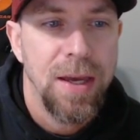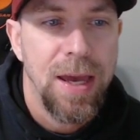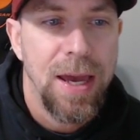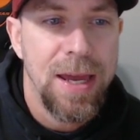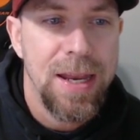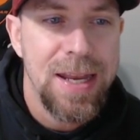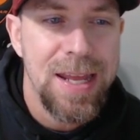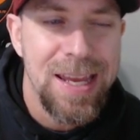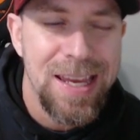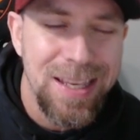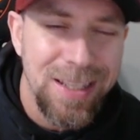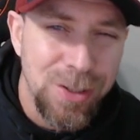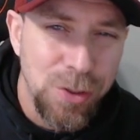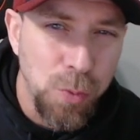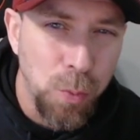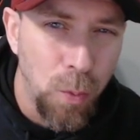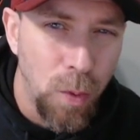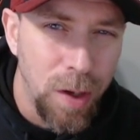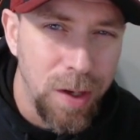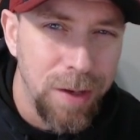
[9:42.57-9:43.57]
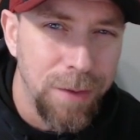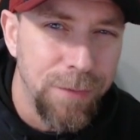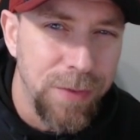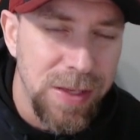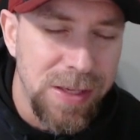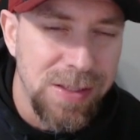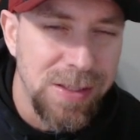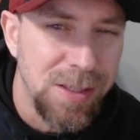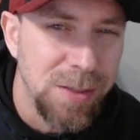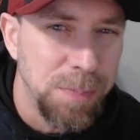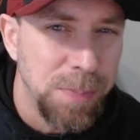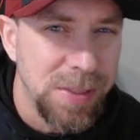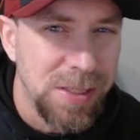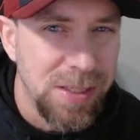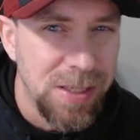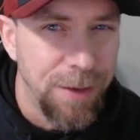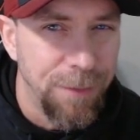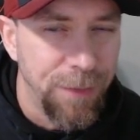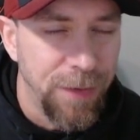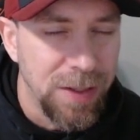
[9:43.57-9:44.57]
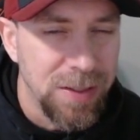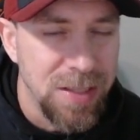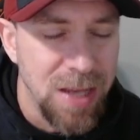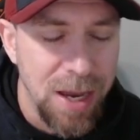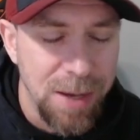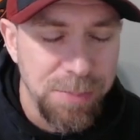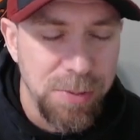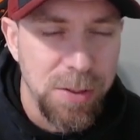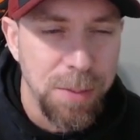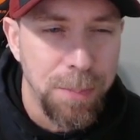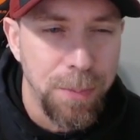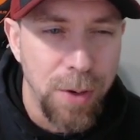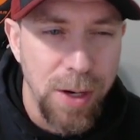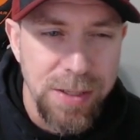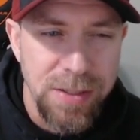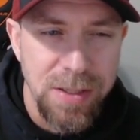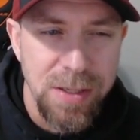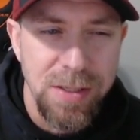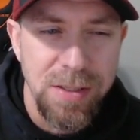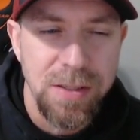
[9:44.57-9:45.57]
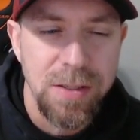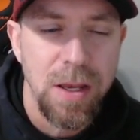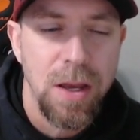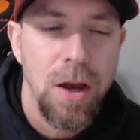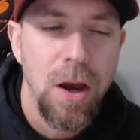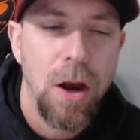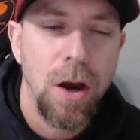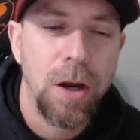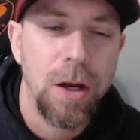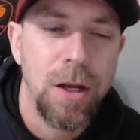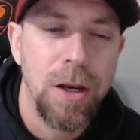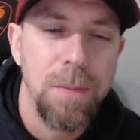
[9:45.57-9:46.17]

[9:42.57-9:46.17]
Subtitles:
And each one of these specific types of presents are going to